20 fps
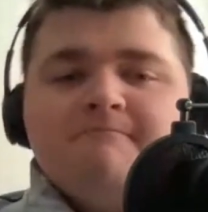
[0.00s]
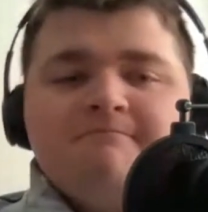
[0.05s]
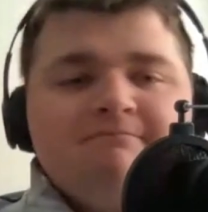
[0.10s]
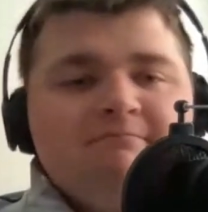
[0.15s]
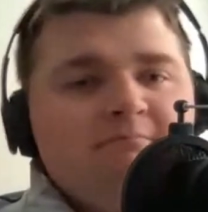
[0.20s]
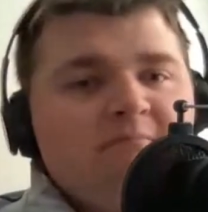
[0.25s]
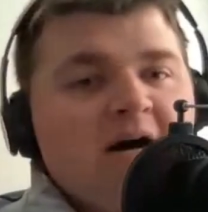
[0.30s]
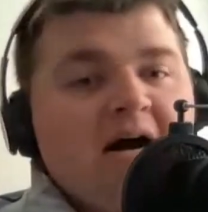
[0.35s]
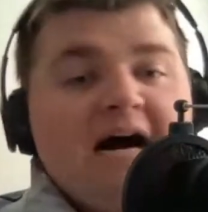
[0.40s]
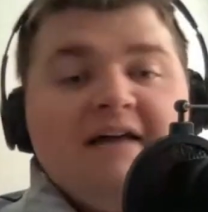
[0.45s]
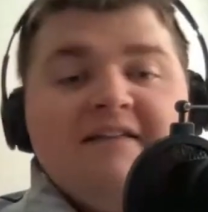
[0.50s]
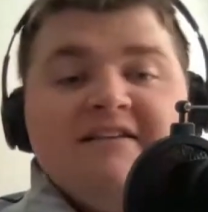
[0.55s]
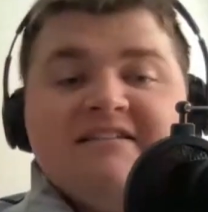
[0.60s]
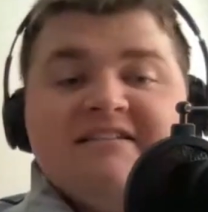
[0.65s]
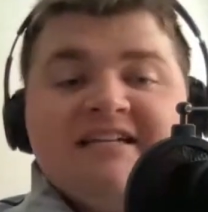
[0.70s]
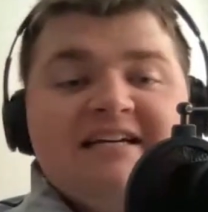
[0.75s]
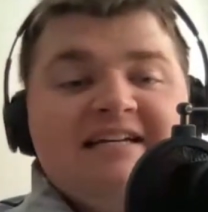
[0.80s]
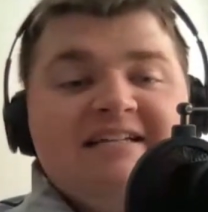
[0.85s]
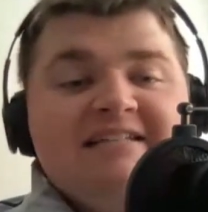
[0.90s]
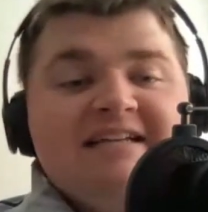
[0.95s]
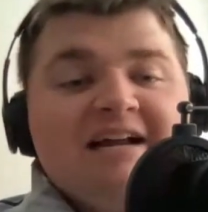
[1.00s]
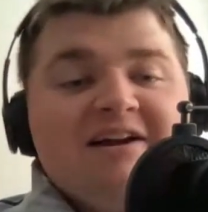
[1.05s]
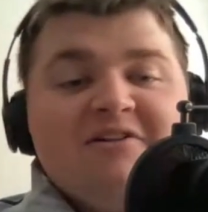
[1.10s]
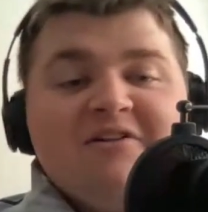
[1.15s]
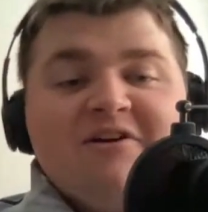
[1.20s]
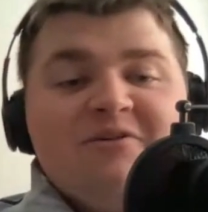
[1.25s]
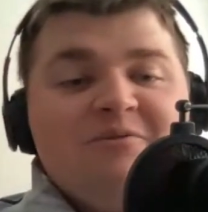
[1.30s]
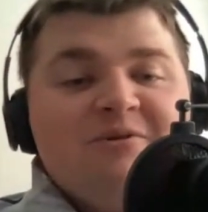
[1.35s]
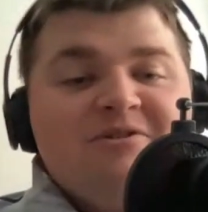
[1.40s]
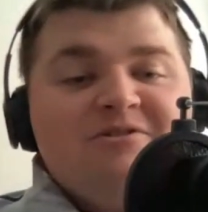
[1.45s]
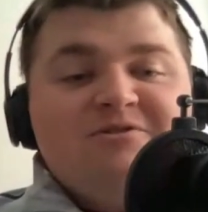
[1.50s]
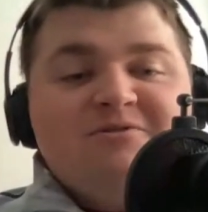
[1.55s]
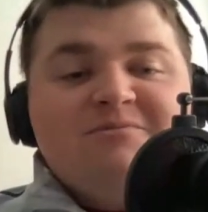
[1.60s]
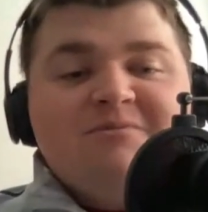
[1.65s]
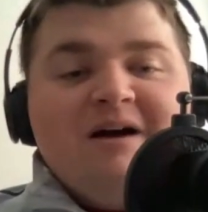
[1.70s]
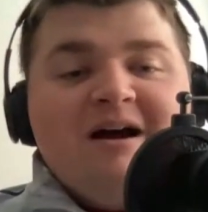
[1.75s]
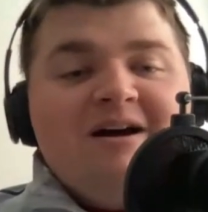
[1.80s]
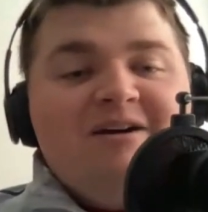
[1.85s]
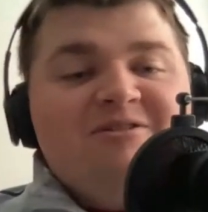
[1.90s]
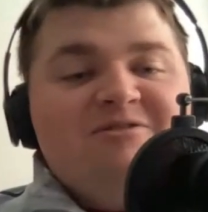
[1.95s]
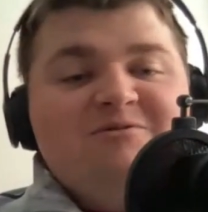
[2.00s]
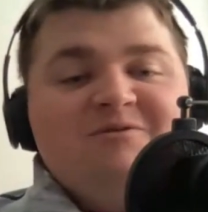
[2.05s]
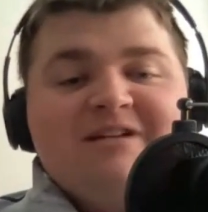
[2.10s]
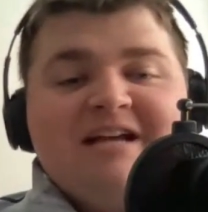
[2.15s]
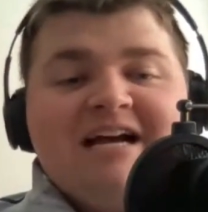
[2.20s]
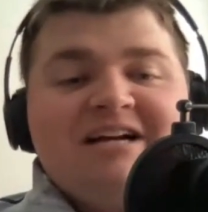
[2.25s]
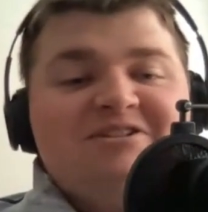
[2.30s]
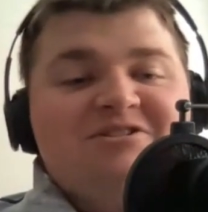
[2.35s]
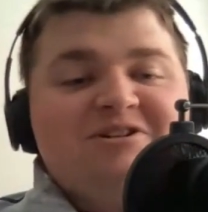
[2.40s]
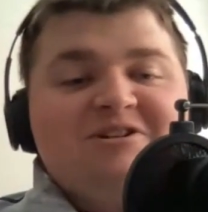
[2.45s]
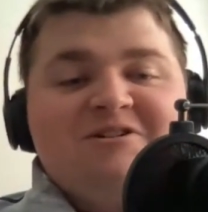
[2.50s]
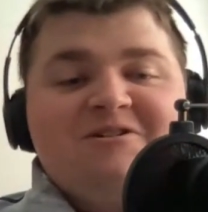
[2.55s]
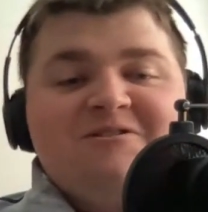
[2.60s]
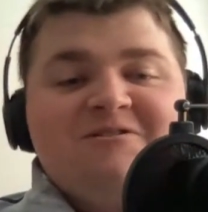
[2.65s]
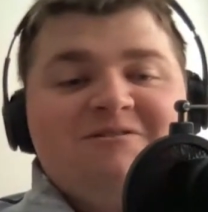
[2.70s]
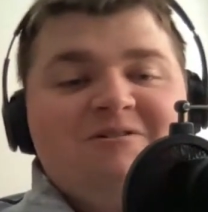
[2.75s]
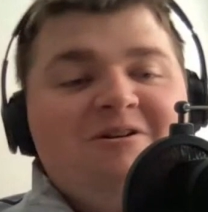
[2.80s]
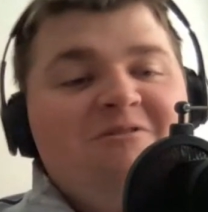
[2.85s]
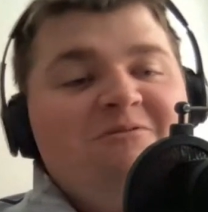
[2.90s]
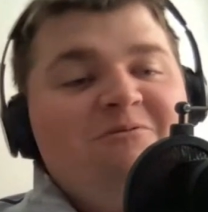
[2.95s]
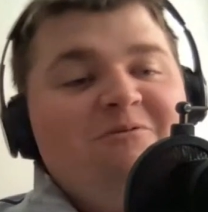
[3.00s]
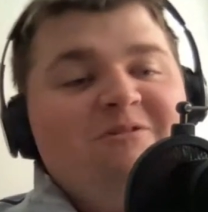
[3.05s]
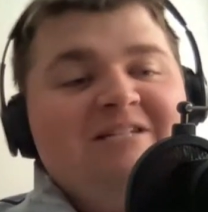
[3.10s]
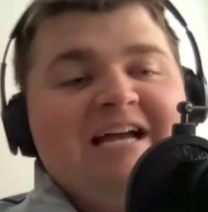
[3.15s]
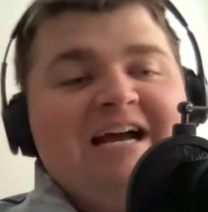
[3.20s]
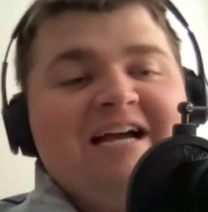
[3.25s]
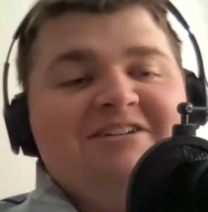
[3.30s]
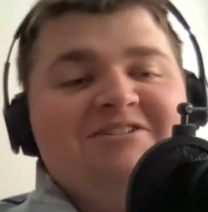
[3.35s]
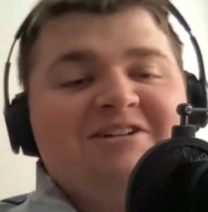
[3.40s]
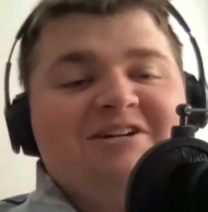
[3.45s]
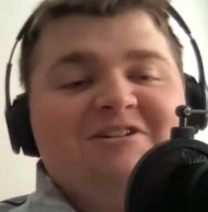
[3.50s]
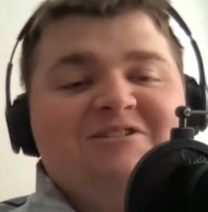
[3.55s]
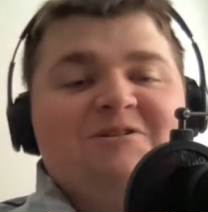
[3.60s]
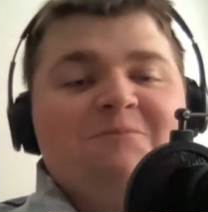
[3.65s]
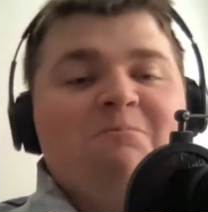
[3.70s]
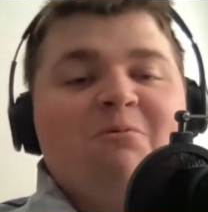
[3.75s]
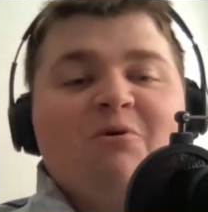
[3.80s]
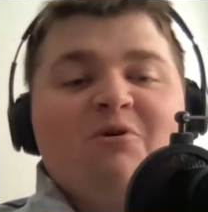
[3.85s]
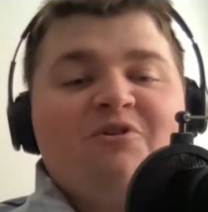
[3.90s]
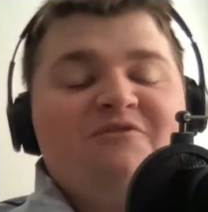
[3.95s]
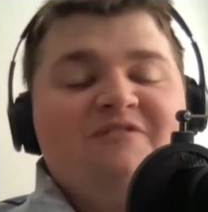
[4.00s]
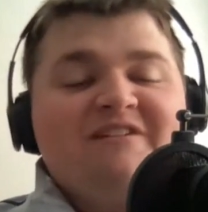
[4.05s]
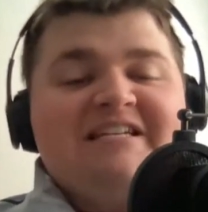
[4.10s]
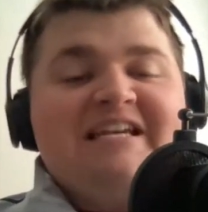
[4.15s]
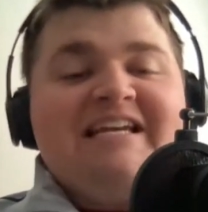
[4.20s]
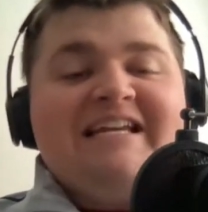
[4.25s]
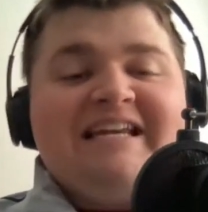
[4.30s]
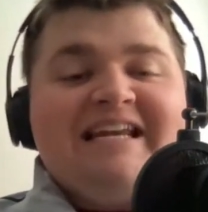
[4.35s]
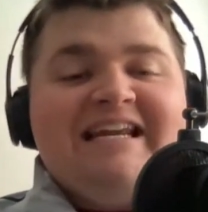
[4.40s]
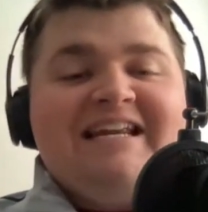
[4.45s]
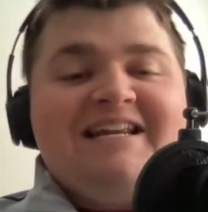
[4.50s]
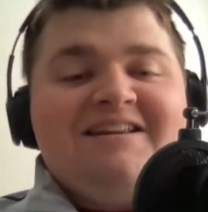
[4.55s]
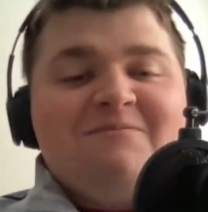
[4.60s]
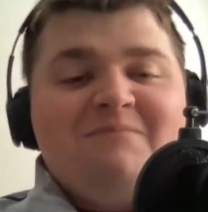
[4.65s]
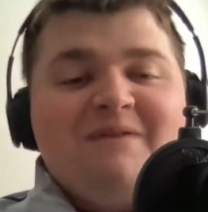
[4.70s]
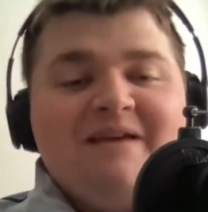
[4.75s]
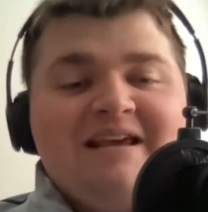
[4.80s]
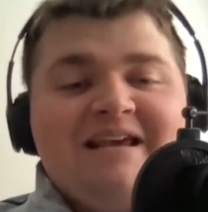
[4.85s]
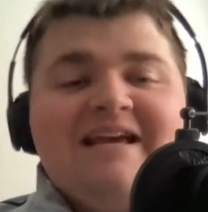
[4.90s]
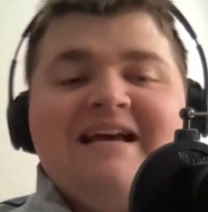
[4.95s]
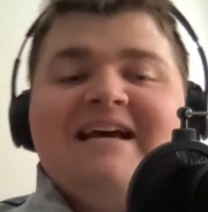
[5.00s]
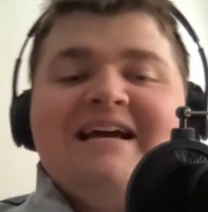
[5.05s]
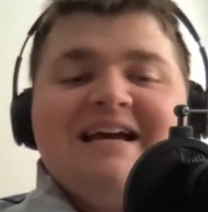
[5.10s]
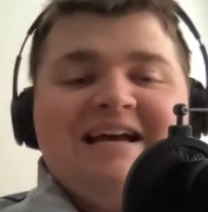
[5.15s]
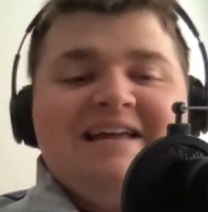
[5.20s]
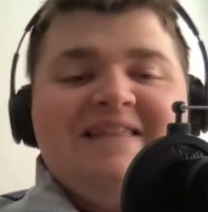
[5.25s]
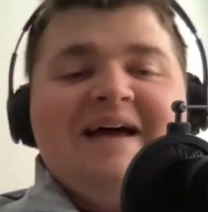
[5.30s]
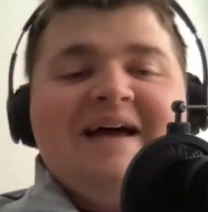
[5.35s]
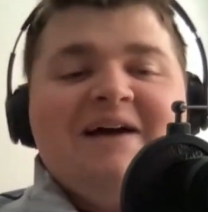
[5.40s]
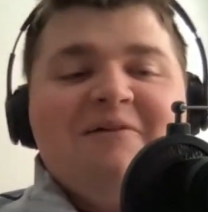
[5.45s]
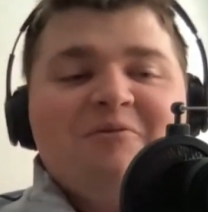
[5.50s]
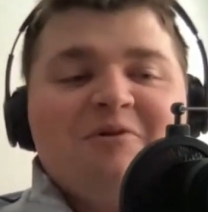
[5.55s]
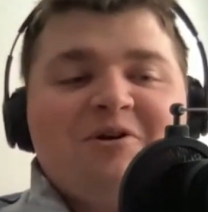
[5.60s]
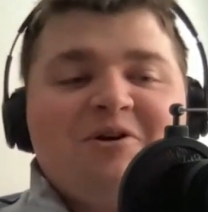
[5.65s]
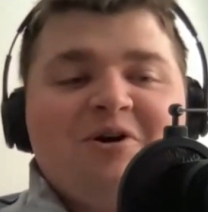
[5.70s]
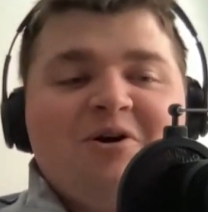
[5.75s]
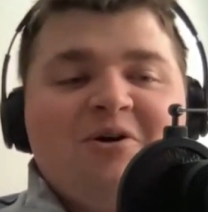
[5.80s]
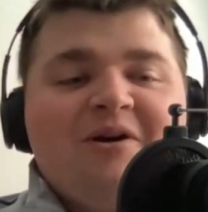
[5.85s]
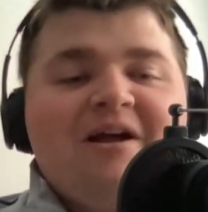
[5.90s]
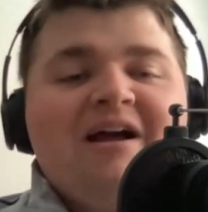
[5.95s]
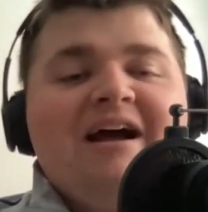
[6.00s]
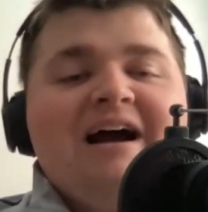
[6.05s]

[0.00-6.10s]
Behind the scenes, I don't think Richard Myers was actually as supportive as he needed to be in that regard.